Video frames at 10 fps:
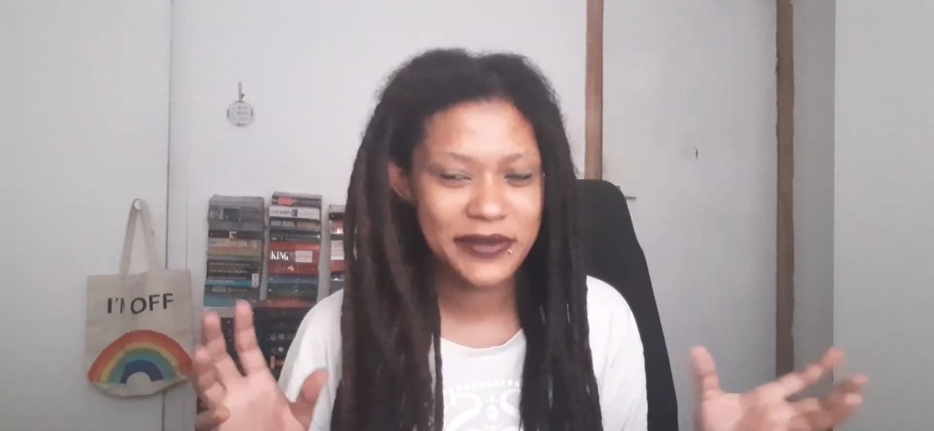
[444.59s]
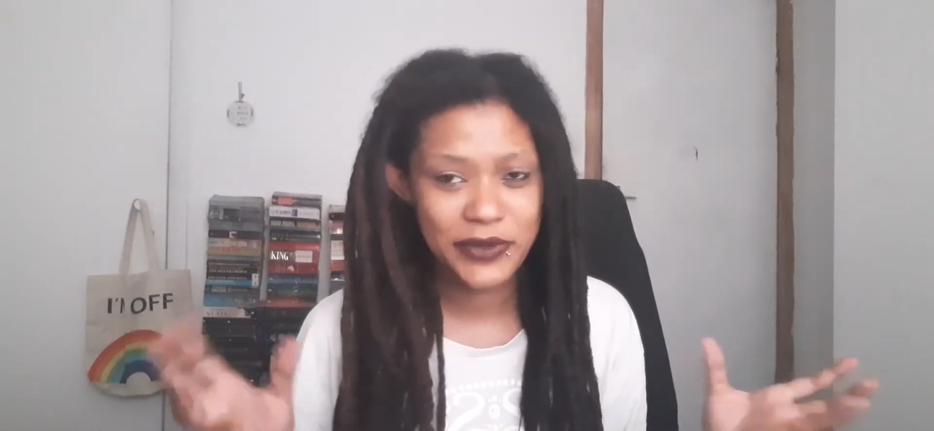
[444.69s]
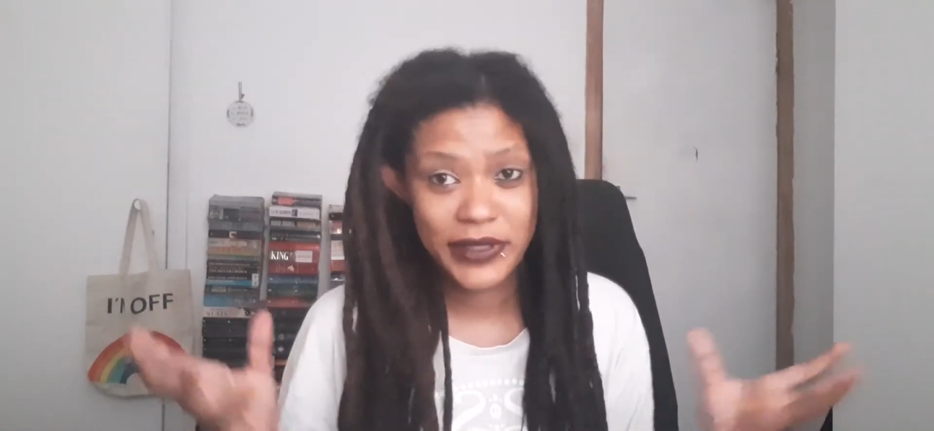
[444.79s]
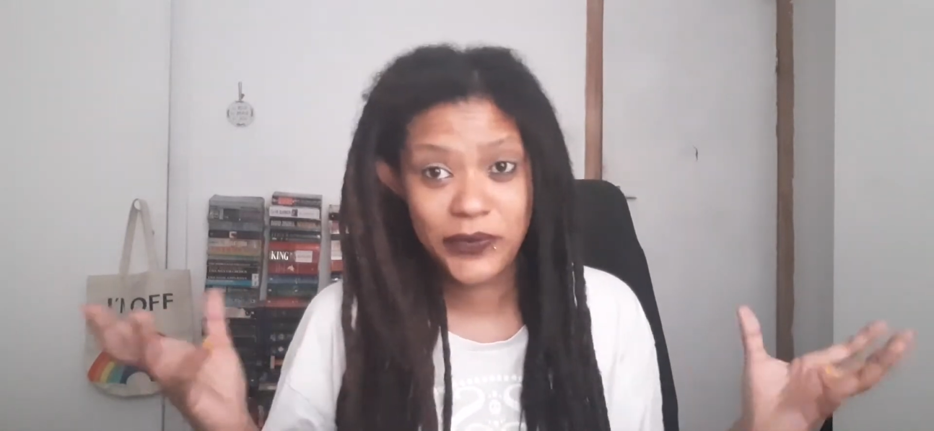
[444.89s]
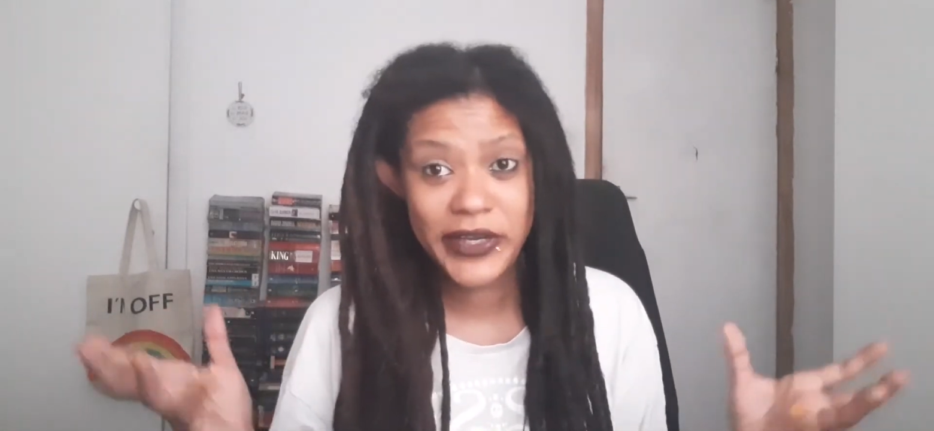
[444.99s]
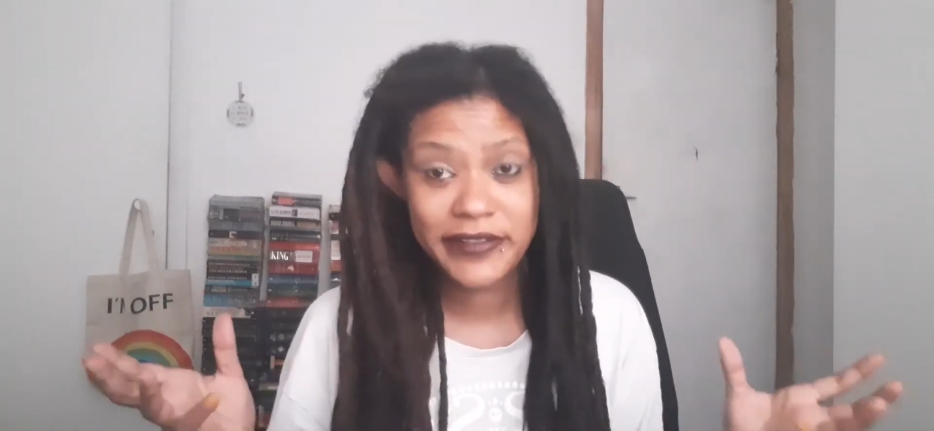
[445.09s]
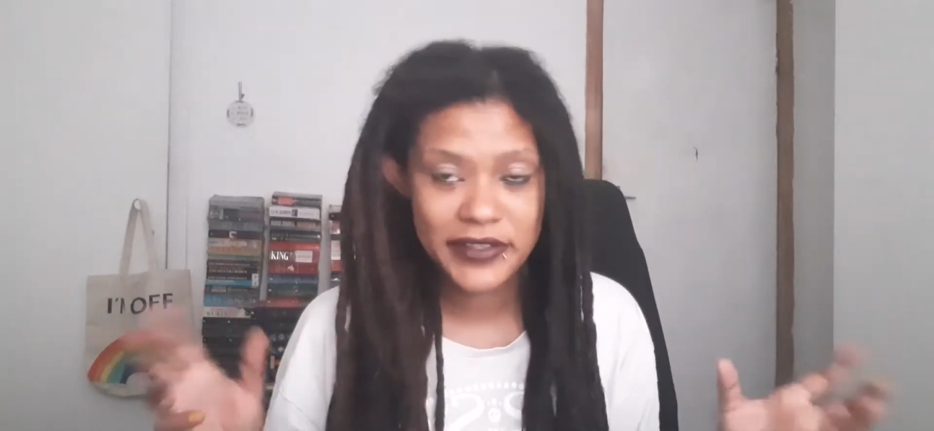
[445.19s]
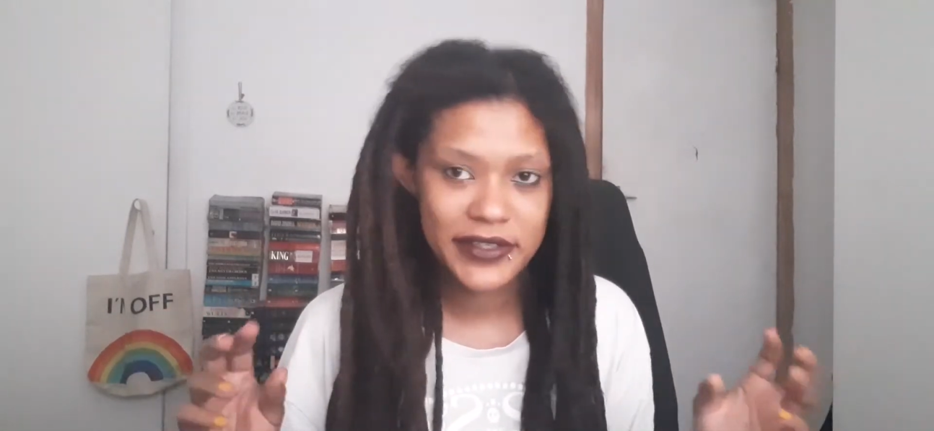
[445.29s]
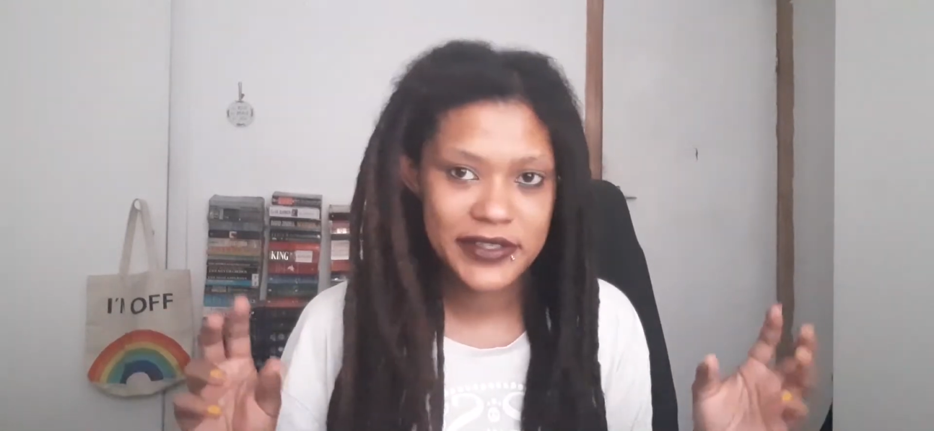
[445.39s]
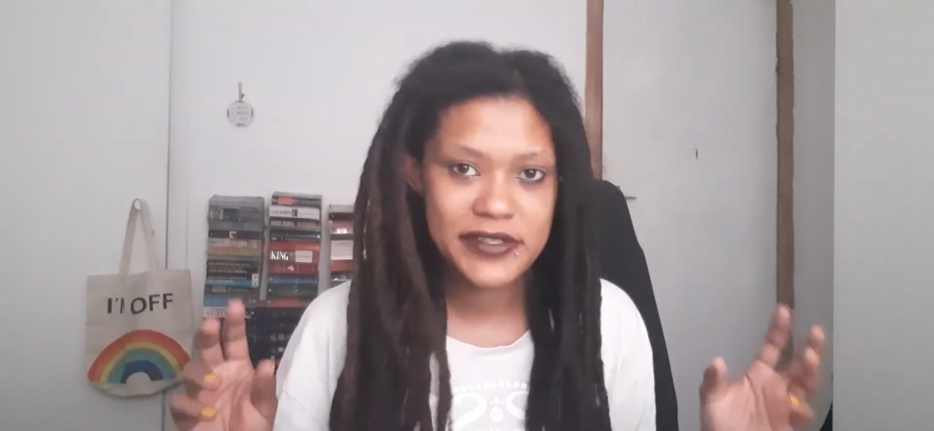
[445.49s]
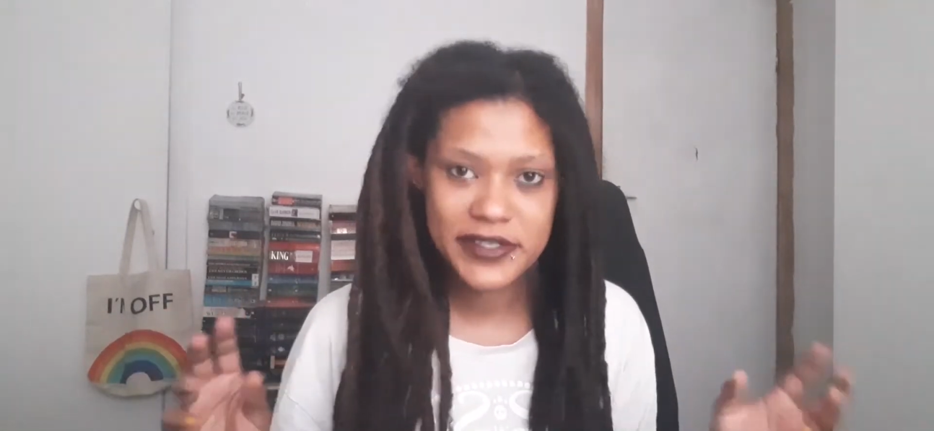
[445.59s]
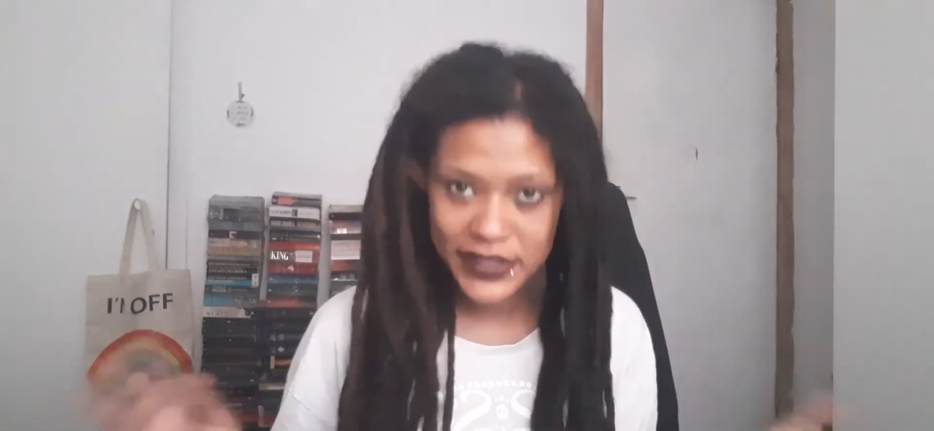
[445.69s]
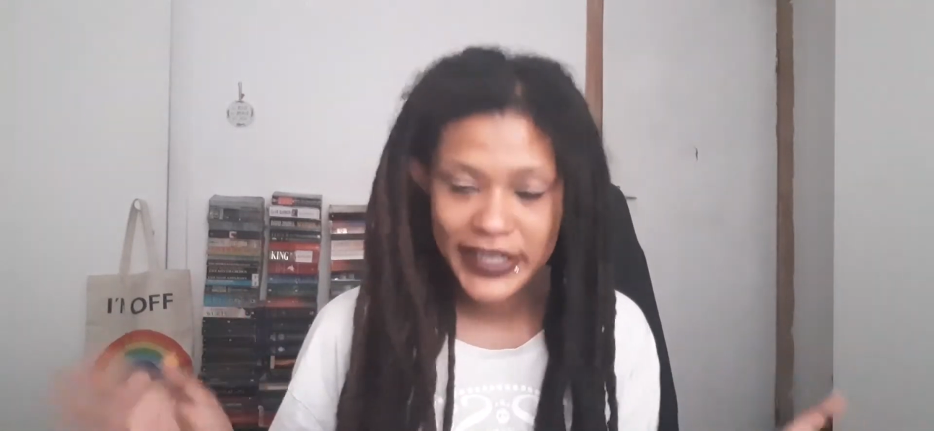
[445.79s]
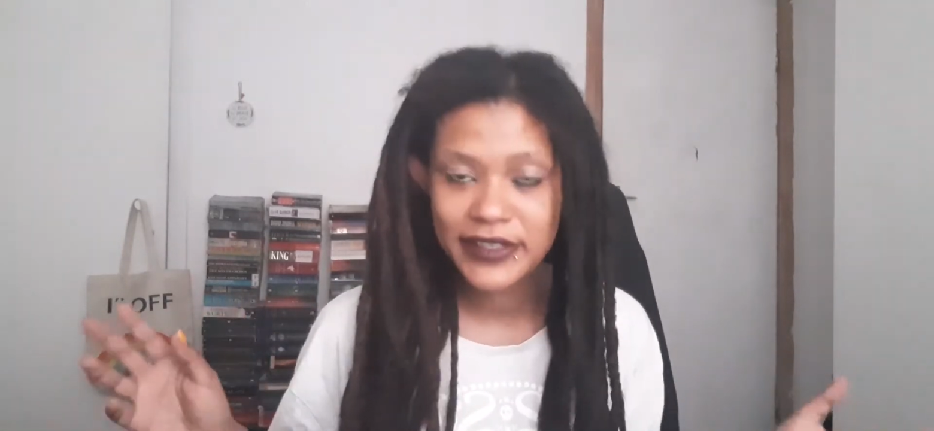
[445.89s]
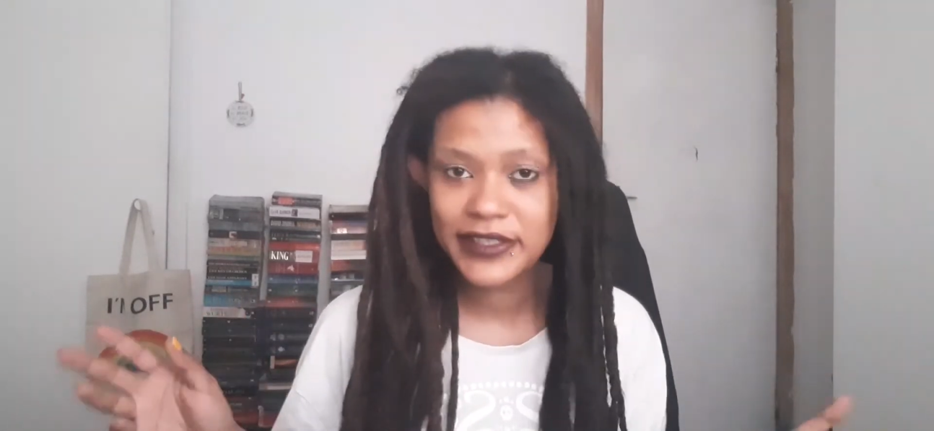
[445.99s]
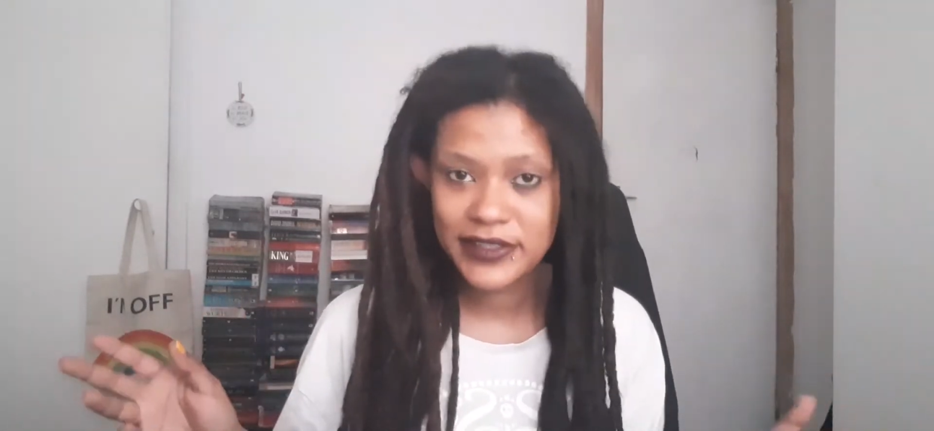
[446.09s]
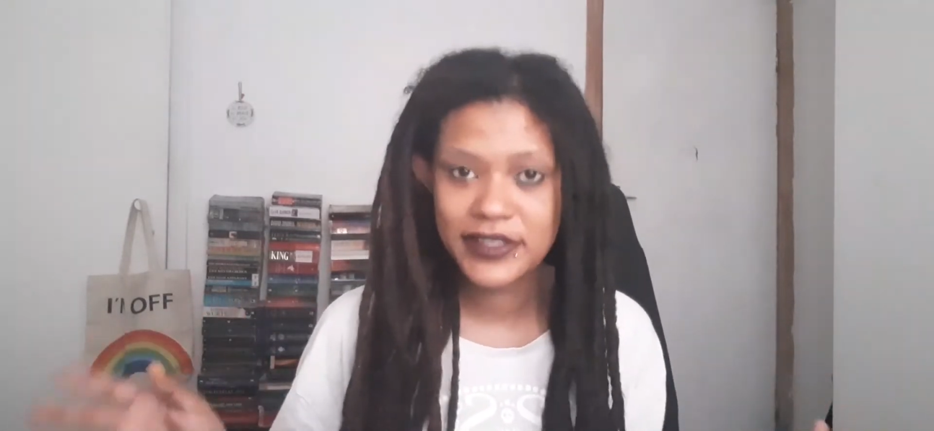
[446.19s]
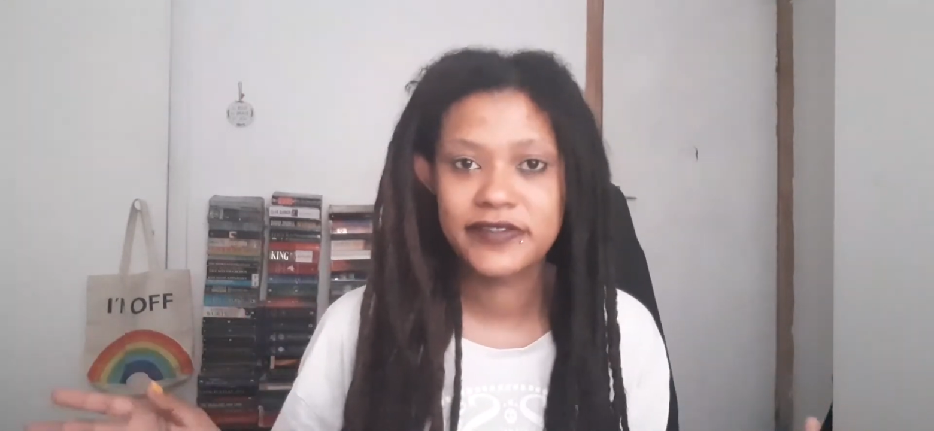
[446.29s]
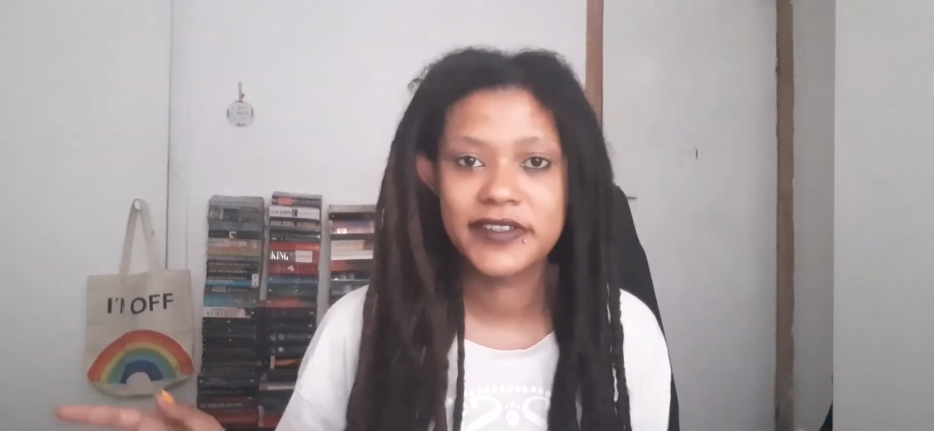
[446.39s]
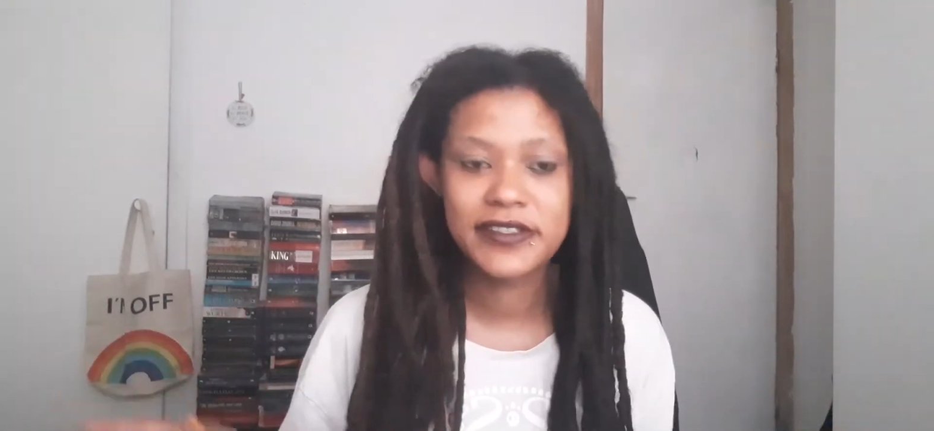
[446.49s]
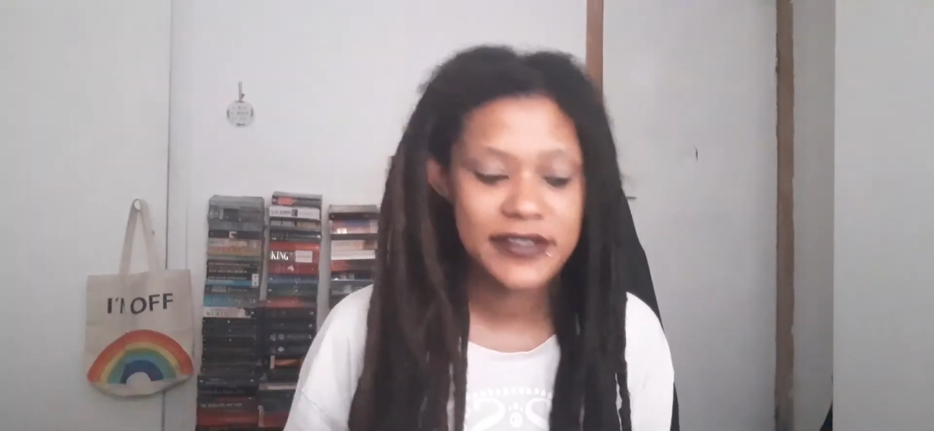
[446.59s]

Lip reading: or their weather is slightly different.